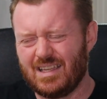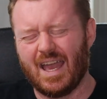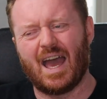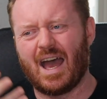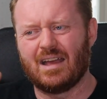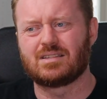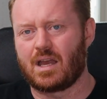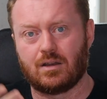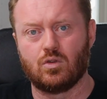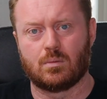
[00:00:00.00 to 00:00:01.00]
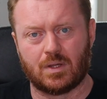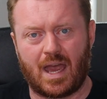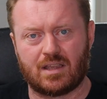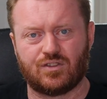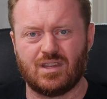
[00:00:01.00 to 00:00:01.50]
yeah, it's kind of normal to
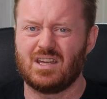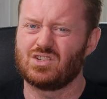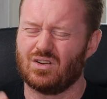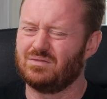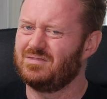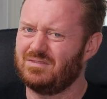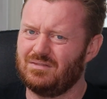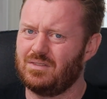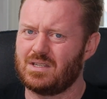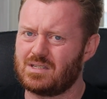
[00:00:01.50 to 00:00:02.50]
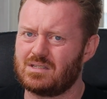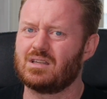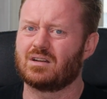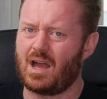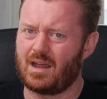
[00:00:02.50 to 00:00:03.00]
ask for this or mm, this is,
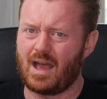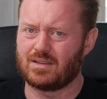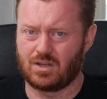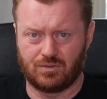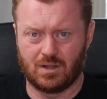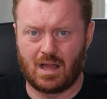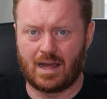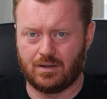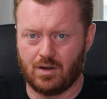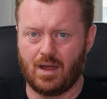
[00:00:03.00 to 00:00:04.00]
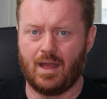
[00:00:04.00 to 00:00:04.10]
they're kind of asking for a lot here.